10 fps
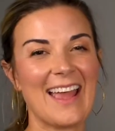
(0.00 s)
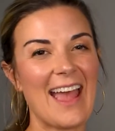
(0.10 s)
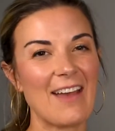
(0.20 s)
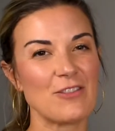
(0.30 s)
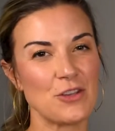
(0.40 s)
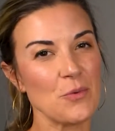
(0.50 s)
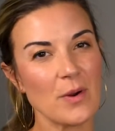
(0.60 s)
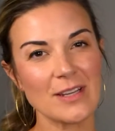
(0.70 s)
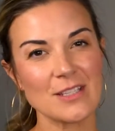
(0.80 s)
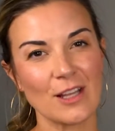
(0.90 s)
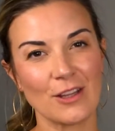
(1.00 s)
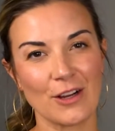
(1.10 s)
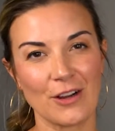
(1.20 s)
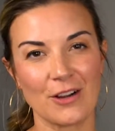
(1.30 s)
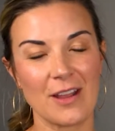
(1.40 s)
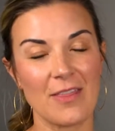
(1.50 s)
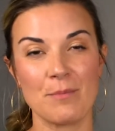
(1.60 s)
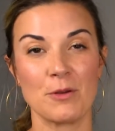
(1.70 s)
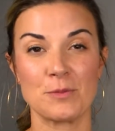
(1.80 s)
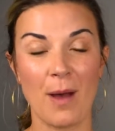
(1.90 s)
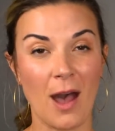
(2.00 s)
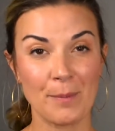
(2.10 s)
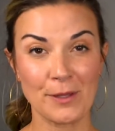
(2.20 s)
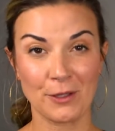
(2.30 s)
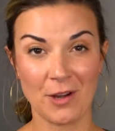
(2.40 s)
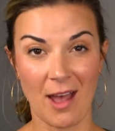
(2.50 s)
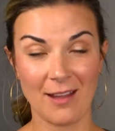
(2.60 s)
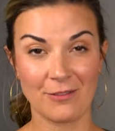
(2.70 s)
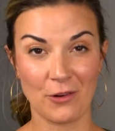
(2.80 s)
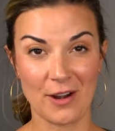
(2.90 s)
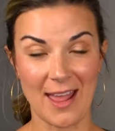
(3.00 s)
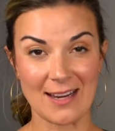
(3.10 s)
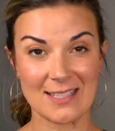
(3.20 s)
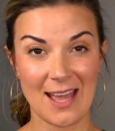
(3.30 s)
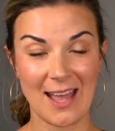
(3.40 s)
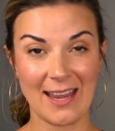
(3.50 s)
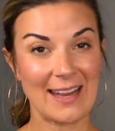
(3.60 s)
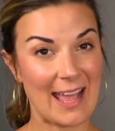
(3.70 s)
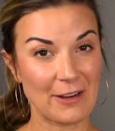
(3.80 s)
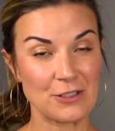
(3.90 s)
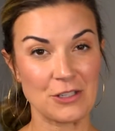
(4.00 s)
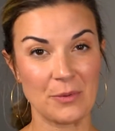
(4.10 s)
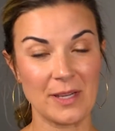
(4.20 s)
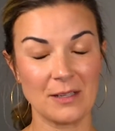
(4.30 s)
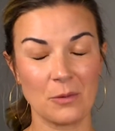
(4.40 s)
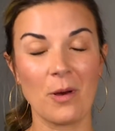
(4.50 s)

Have you wanted to learn the most popular knot for a necktie and how to do it?